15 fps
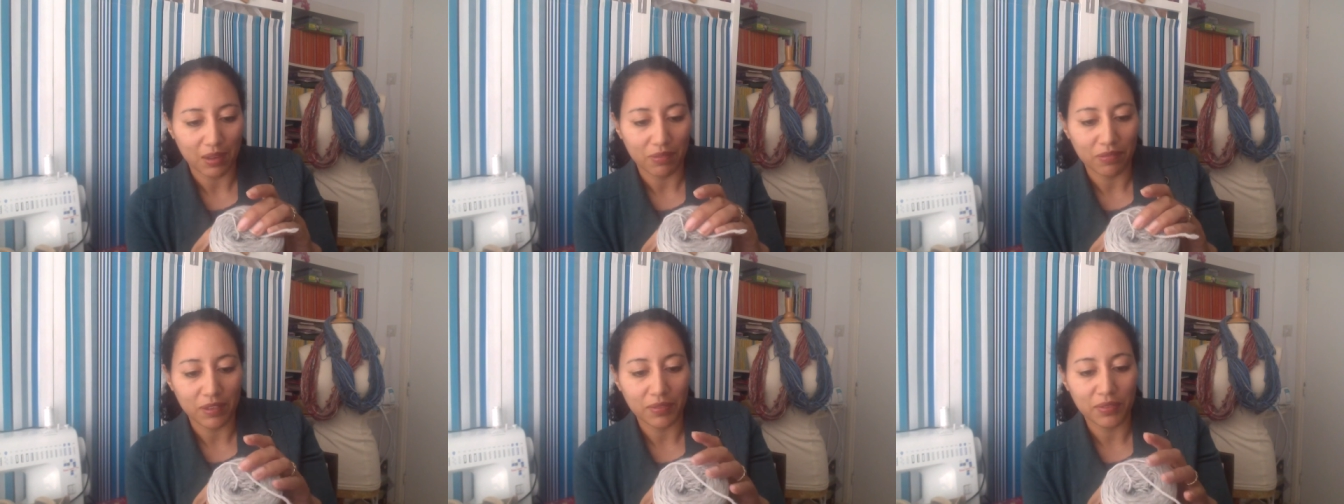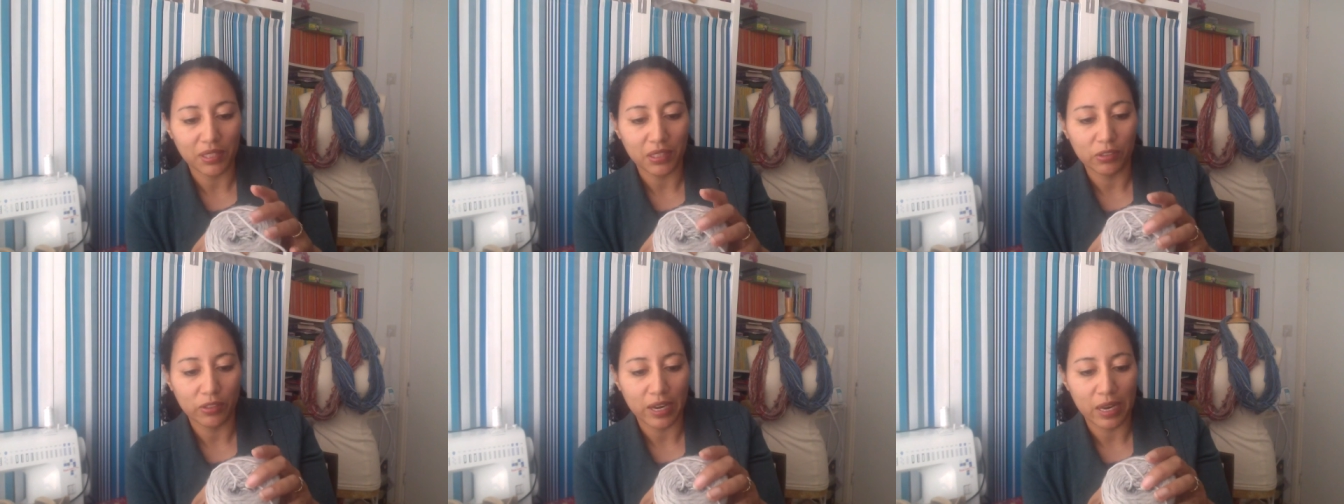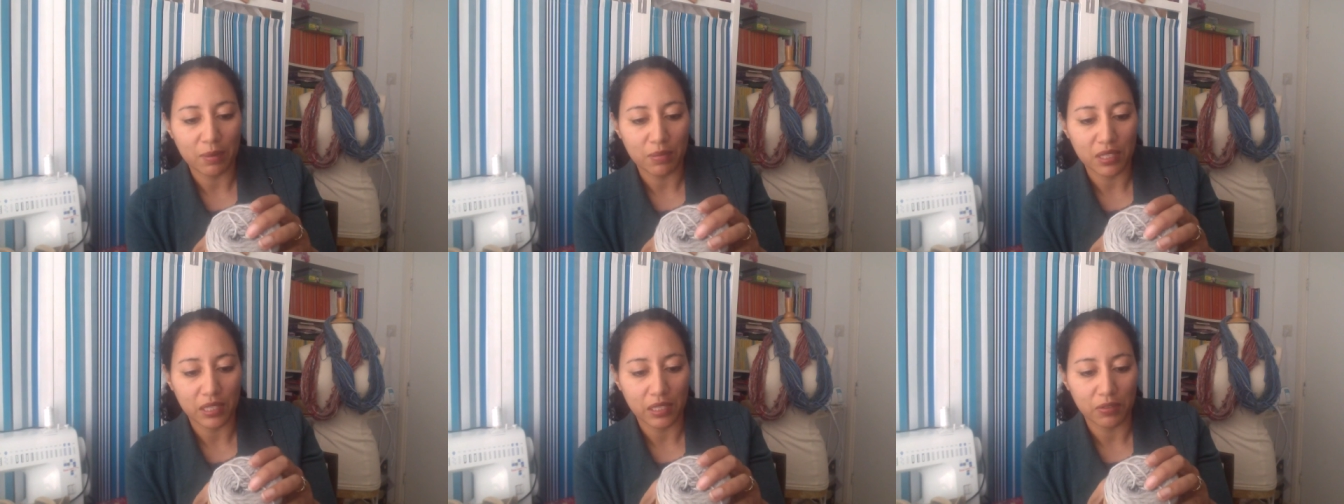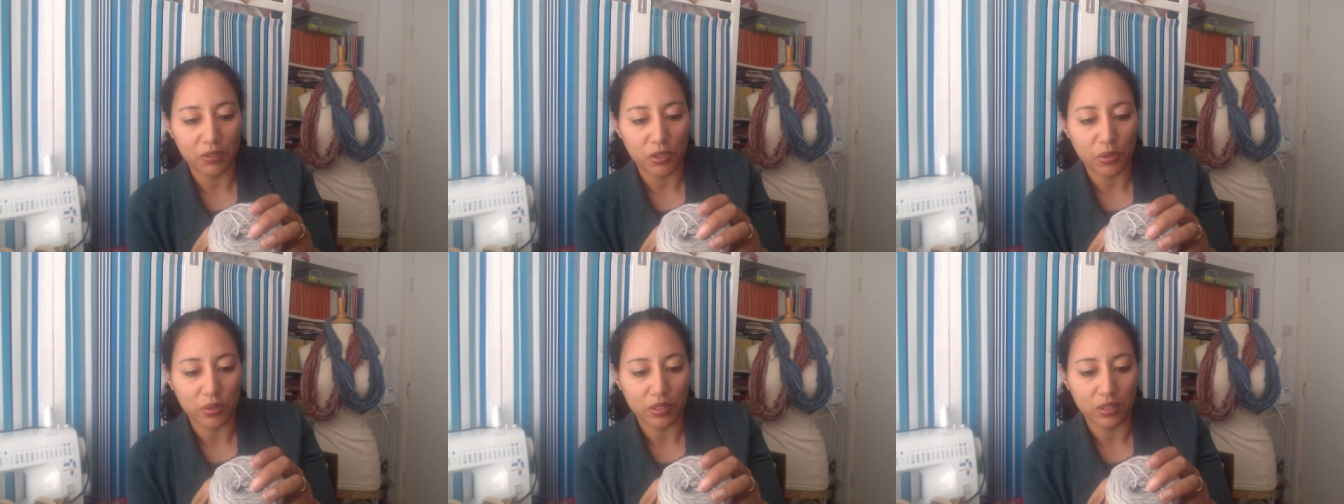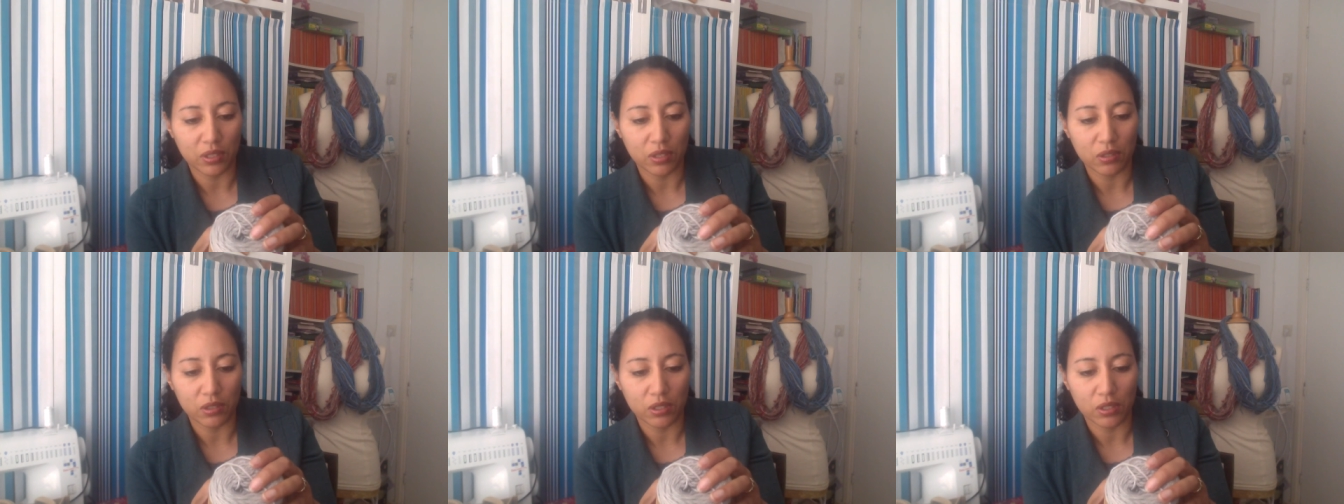50 grams gives you a
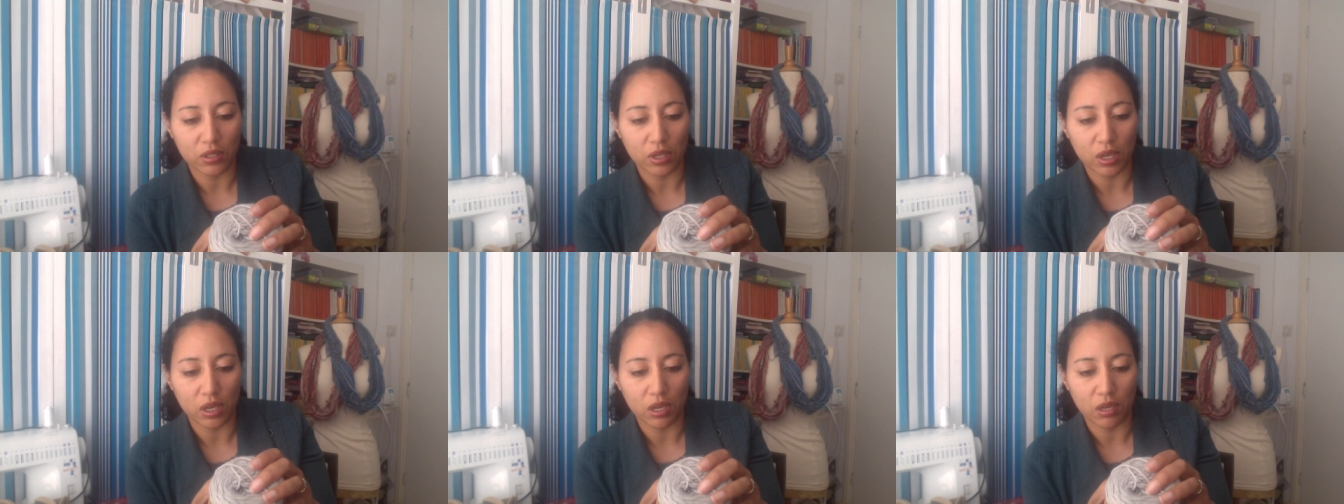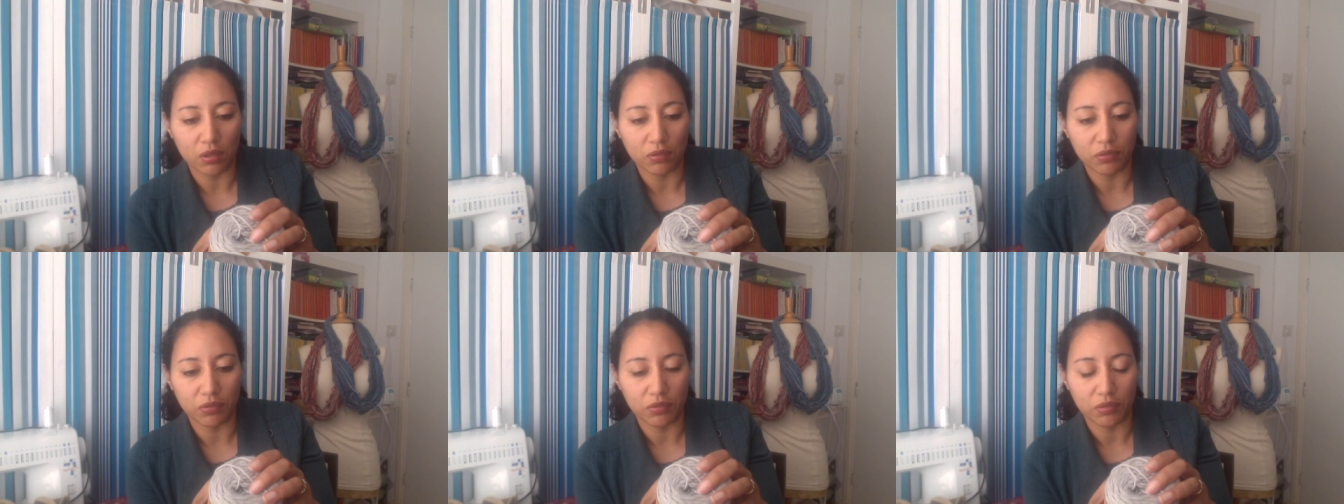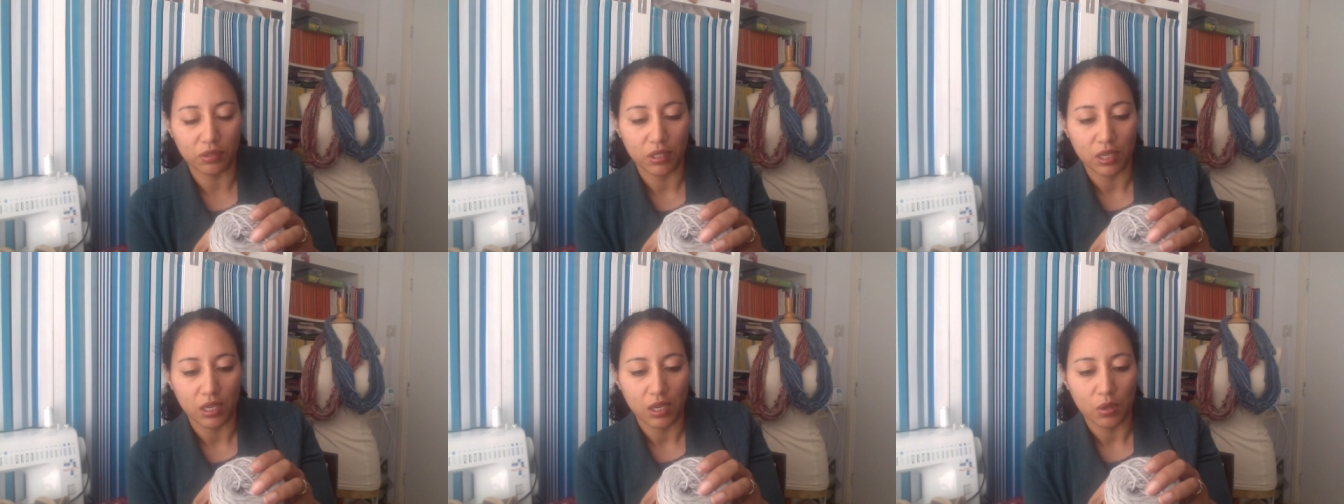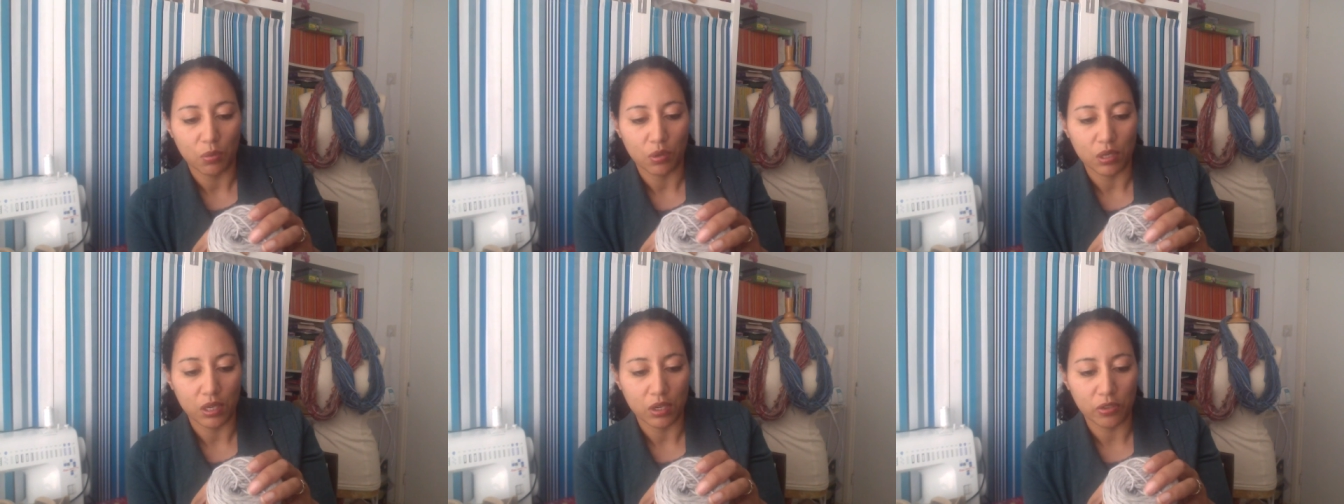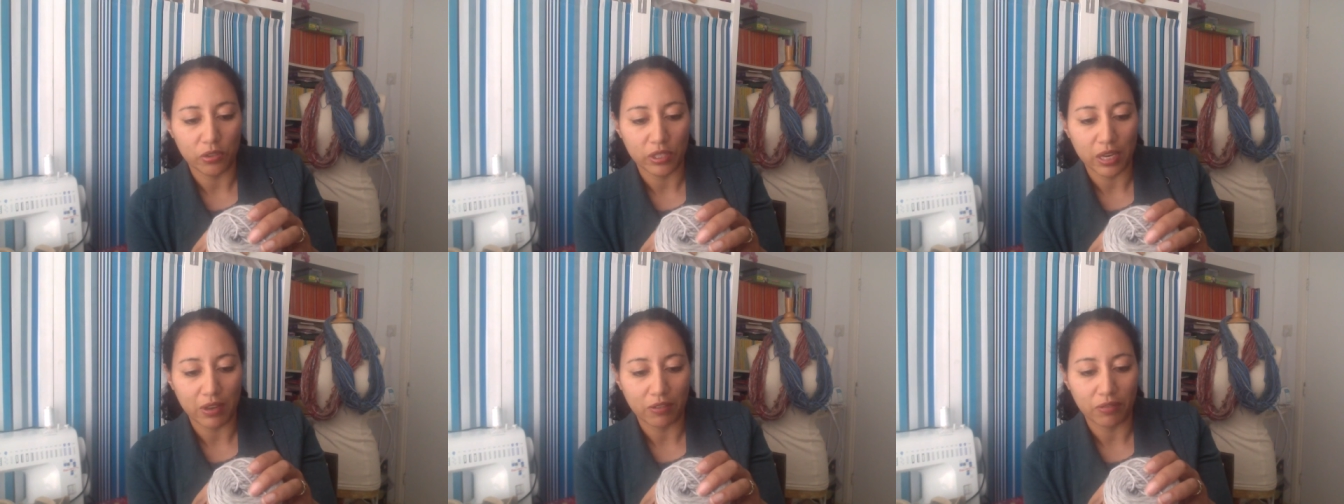total of
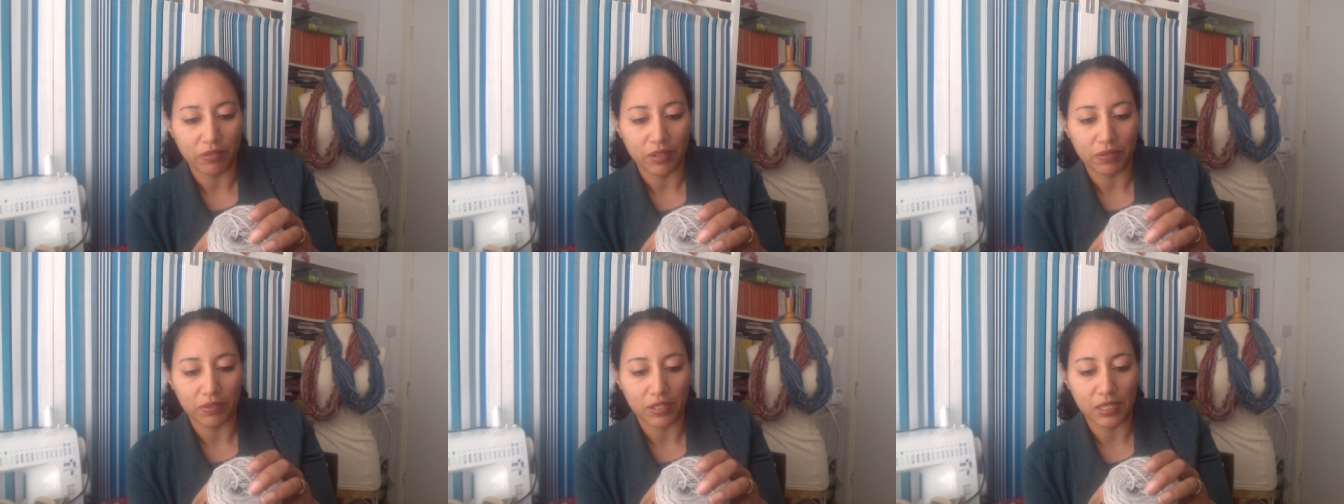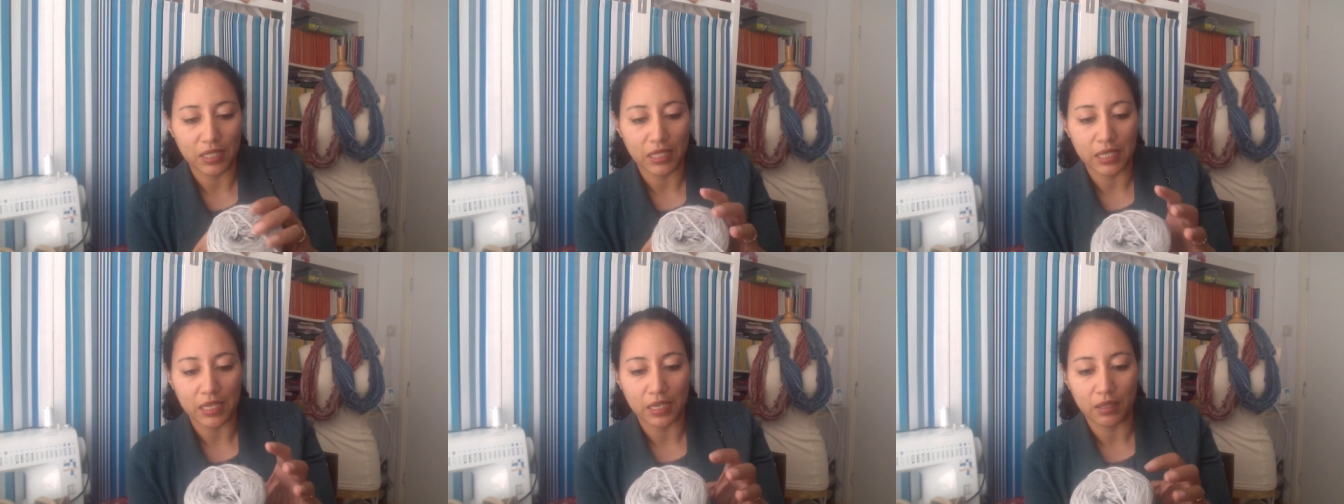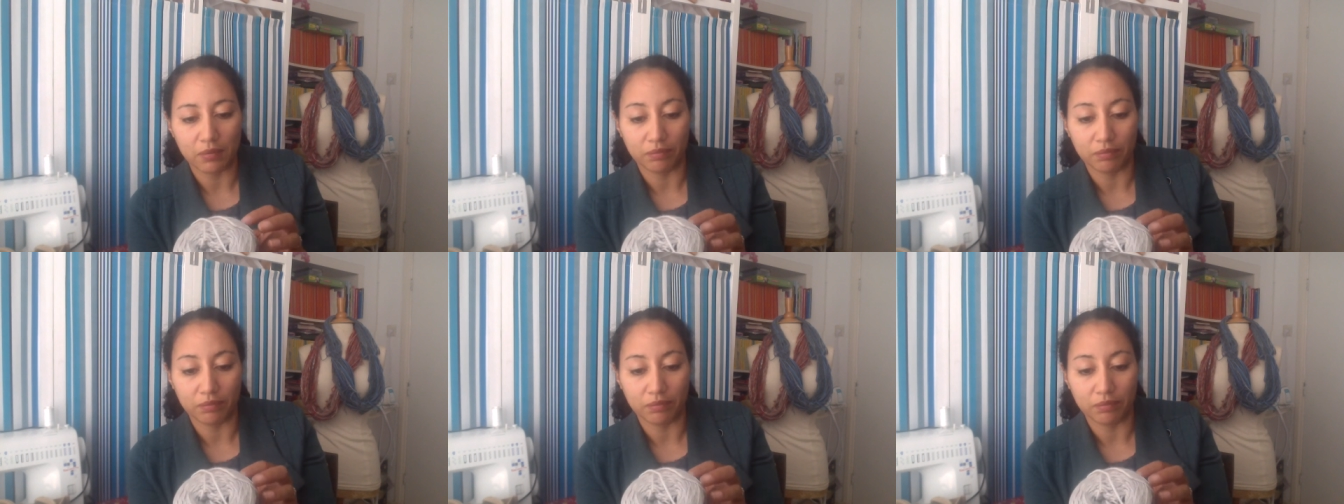150